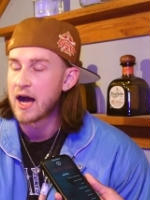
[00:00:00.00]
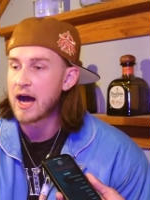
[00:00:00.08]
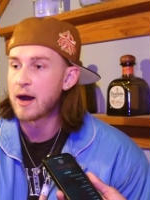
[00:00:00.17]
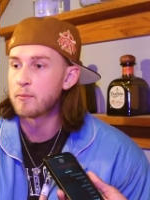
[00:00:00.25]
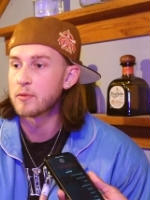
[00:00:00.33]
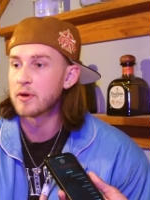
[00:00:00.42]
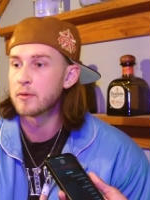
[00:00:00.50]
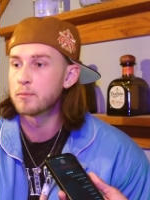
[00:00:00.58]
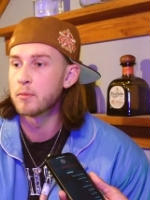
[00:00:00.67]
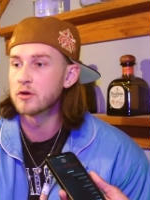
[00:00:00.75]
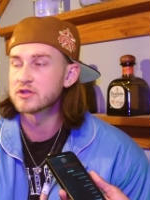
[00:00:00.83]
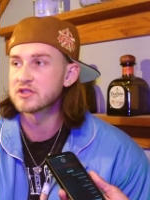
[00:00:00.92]
I'm
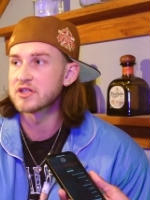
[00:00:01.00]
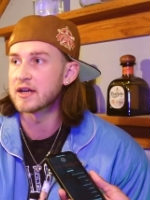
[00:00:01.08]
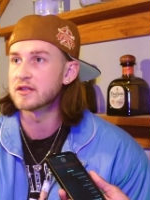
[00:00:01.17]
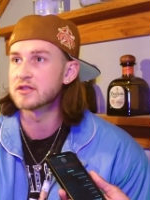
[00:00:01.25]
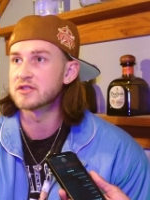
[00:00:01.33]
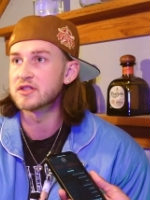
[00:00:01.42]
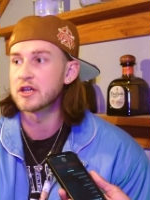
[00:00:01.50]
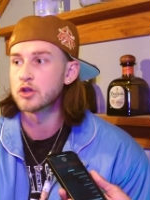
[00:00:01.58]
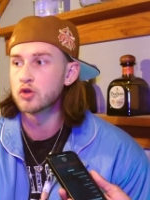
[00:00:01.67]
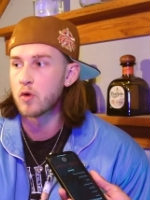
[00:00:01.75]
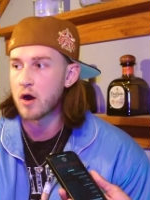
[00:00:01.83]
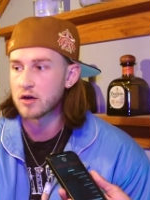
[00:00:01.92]
most excited to
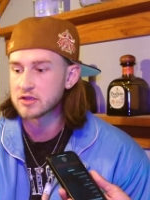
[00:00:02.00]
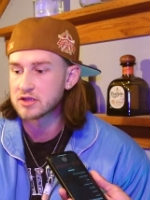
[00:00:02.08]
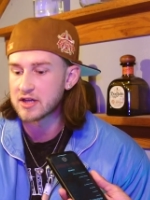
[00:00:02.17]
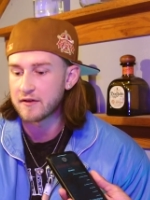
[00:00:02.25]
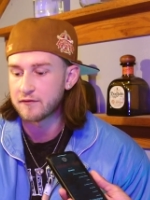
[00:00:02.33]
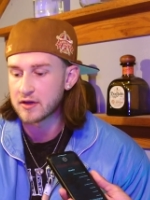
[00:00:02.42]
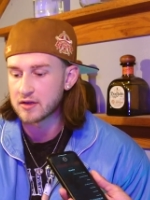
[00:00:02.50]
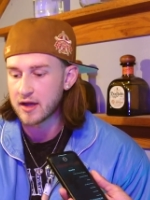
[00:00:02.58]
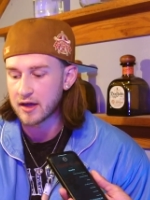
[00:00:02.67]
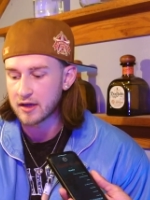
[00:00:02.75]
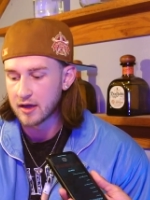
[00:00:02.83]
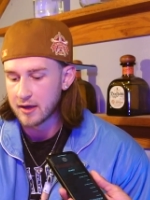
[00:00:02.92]
seeing new artists because I feel
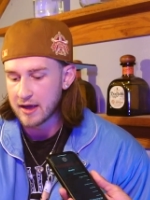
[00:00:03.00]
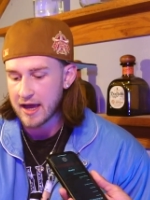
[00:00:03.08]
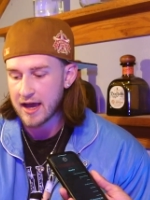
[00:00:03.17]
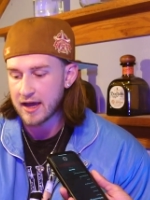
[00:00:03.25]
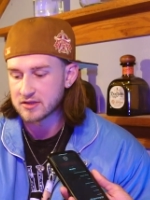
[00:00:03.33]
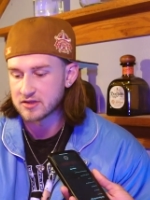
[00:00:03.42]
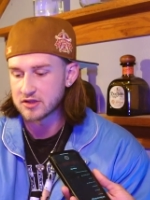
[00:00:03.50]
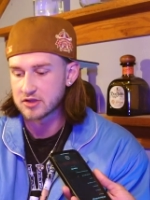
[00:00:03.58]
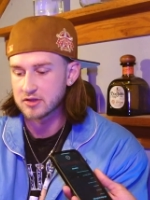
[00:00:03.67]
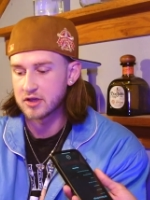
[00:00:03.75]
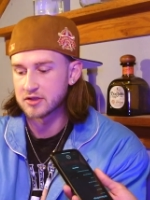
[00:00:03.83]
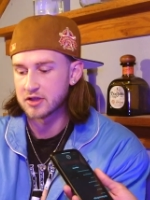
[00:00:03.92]
like as
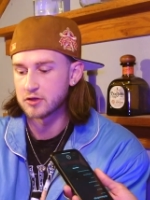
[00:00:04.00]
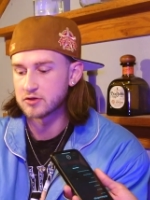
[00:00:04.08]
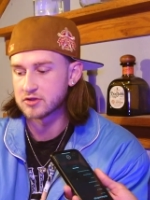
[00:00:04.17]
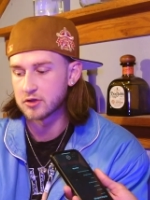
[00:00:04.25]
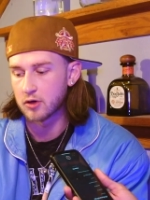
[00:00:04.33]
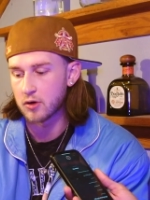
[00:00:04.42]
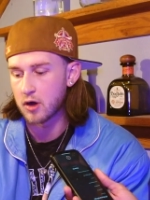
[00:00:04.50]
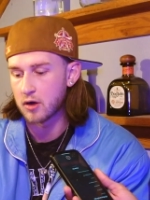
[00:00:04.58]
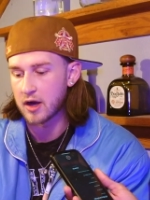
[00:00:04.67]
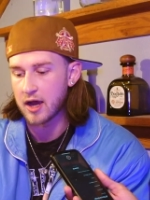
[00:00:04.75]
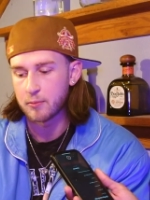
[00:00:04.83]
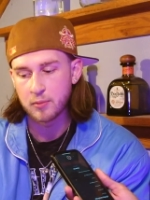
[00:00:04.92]
this continues to grow,
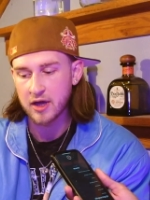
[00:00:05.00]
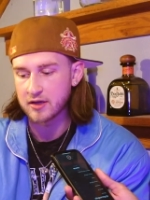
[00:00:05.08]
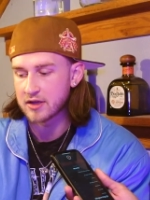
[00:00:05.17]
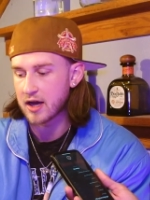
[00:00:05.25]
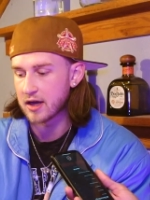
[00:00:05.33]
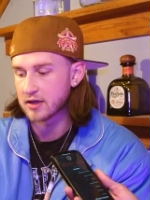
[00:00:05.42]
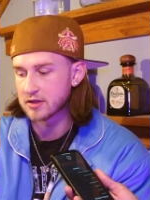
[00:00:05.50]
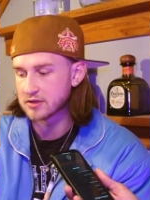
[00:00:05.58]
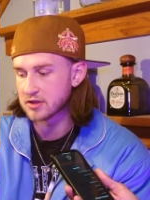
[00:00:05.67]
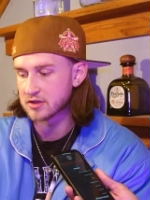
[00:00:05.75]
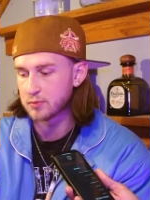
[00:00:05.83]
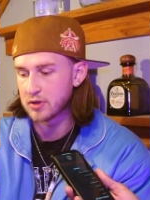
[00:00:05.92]
and I bet Don could
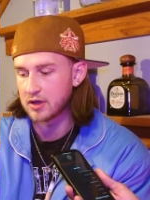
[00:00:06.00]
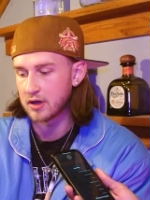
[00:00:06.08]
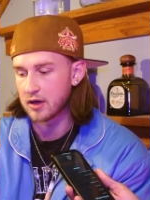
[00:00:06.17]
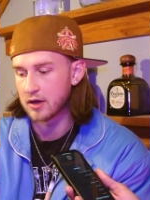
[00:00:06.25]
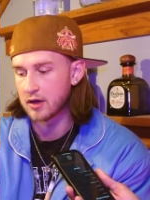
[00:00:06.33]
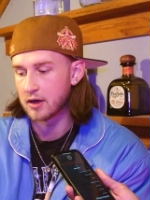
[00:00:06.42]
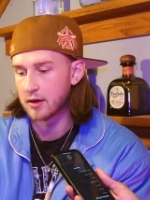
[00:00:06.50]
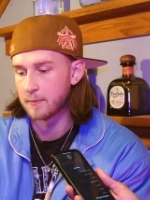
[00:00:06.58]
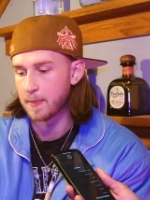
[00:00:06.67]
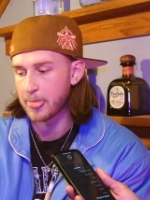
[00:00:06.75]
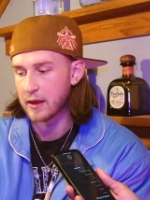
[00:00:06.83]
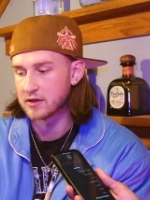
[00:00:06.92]
just be a, uh,
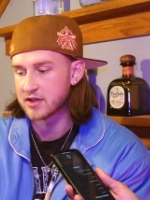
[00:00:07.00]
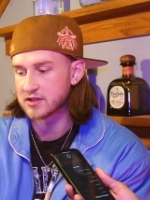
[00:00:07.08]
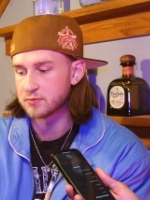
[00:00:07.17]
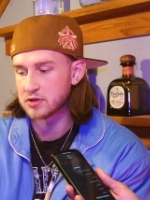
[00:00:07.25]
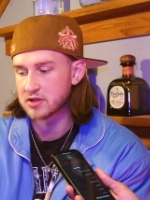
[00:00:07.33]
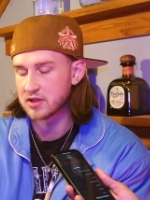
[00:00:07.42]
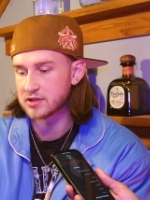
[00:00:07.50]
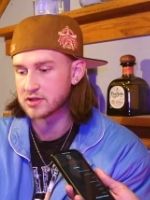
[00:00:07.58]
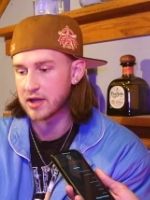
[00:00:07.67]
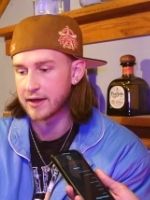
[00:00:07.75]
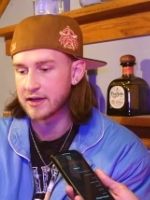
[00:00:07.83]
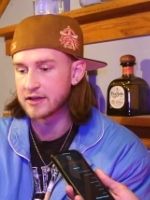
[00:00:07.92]
um, a, testament to this.
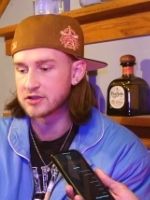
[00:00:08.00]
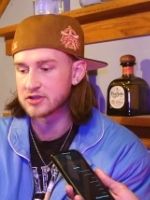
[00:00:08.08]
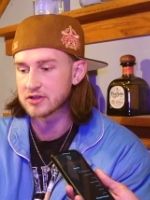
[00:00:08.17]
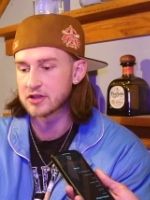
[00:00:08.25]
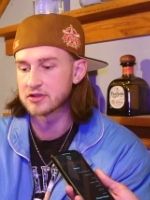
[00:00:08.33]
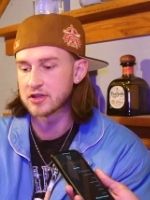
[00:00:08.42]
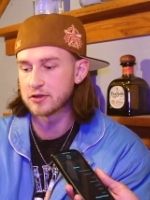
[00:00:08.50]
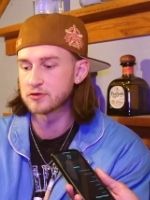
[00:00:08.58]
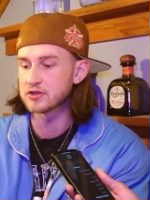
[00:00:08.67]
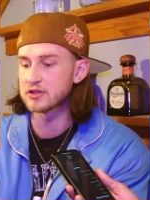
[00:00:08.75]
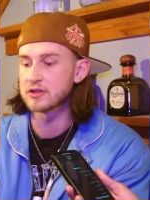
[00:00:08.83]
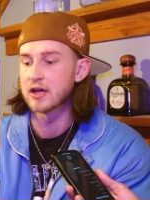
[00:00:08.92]
Like he just
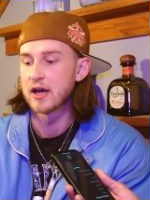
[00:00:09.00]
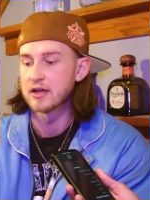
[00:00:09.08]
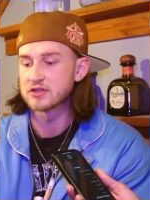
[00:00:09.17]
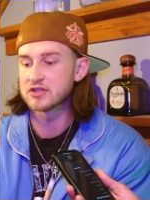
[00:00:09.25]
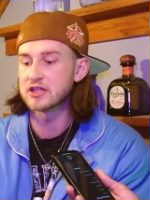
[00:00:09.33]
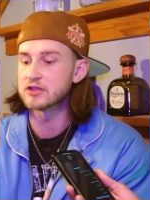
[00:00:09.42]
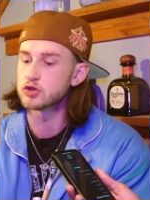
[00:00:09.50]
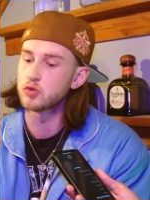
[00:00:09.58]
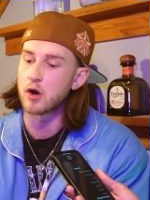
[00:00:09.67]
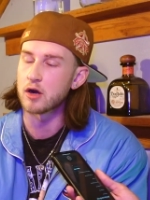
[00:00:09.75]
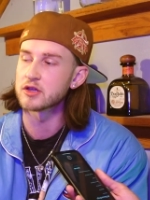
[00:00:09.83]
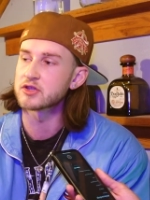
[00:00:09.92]
continuously sees
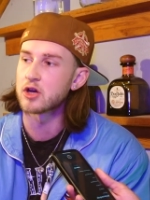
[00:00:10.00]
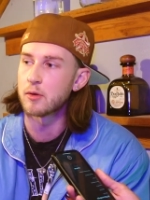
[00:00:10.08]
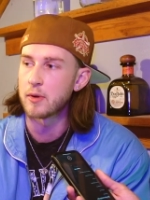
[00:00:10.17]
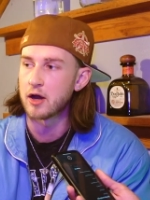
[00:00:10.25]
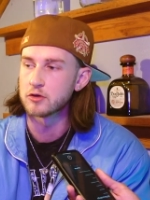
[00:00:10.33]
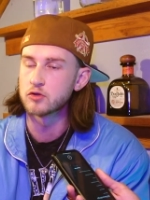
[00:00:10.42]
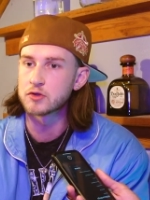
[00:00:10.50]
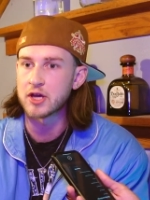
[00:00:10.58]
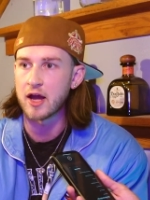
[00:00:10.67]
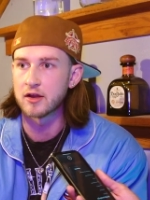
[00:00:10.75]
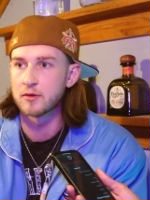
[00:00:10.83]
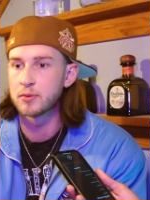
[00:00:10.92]
new artists come out, new
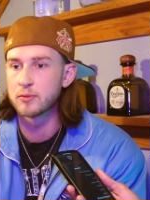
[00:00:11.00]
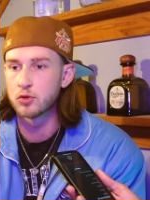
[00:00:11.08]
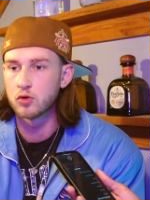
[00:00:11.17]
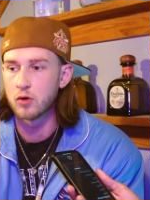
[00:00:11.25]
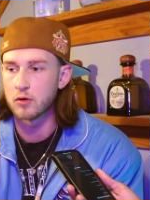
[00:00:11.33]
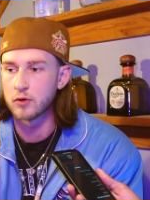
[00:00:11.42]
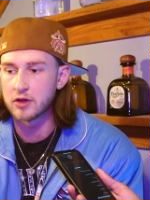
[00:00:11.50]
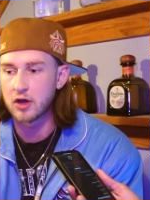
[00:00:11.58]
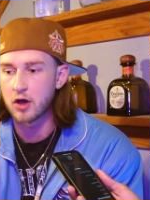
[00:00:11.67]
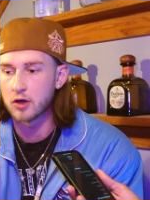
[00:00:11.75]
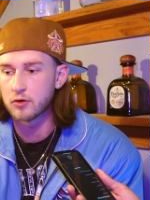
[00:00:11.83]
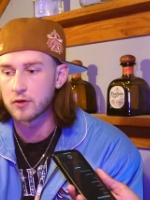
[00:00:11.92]
talent, people who are really
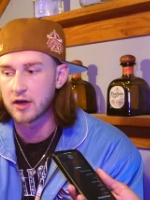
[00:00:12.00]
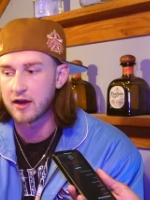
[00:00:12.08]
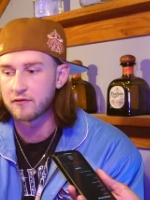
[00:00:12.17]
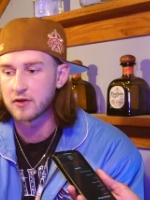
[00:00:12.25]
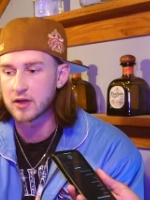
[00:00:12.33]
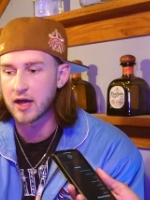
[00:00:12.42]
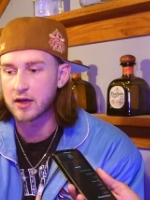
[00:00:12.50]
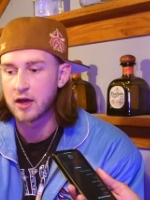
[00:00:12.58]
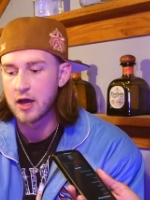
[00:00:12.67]
hungry, and I feel like